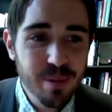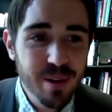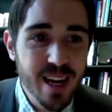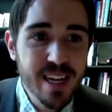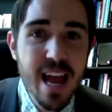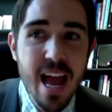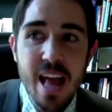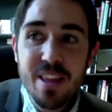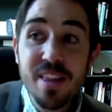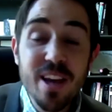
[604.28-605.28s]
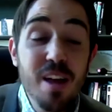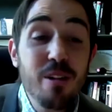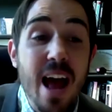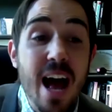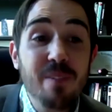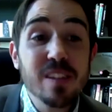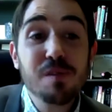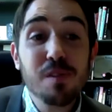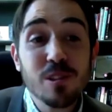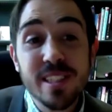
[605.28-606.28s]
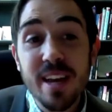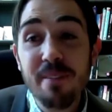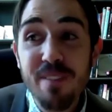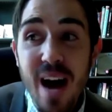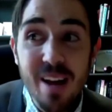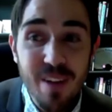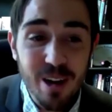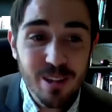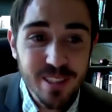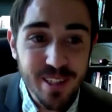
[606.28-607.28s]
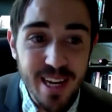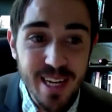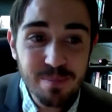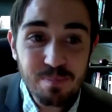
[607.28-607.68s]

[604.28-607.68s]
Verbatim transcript: a night. And then the other half is forced to get five hours a night.